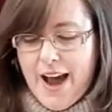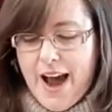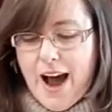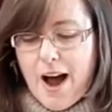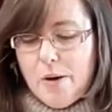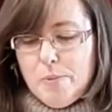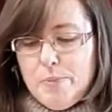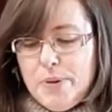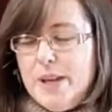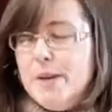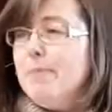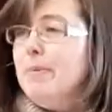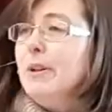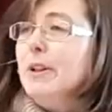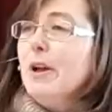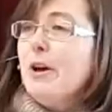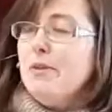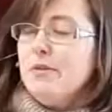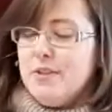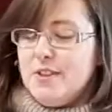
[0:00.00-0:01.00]
Our
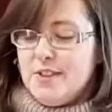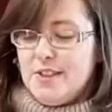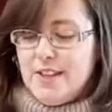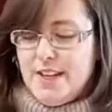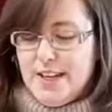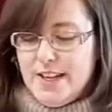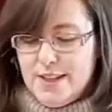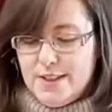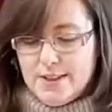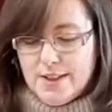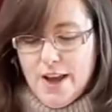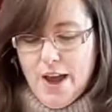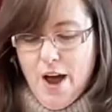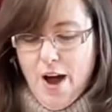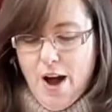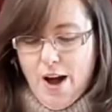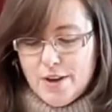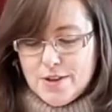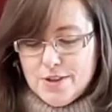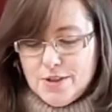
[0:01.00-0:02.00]
people overseas
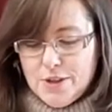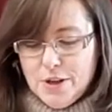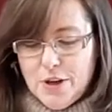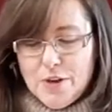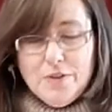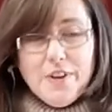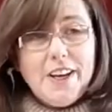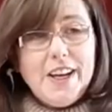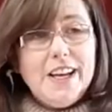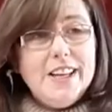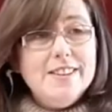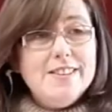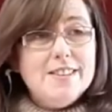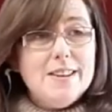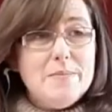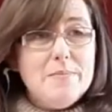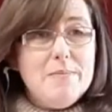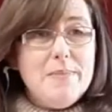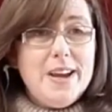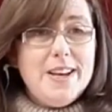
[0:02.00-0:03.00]
are serving in
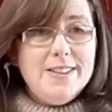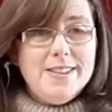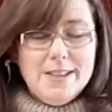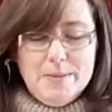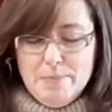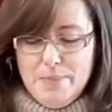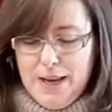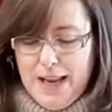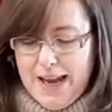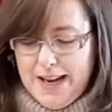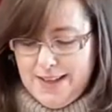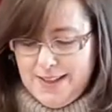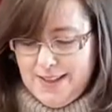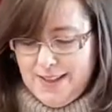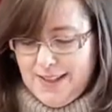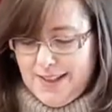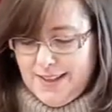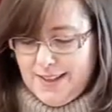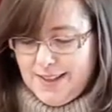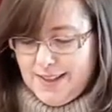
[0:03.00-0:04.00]
some messy
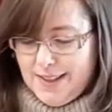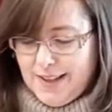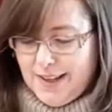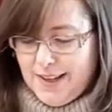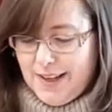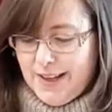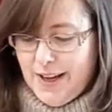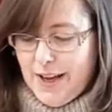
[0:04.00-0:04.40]
places.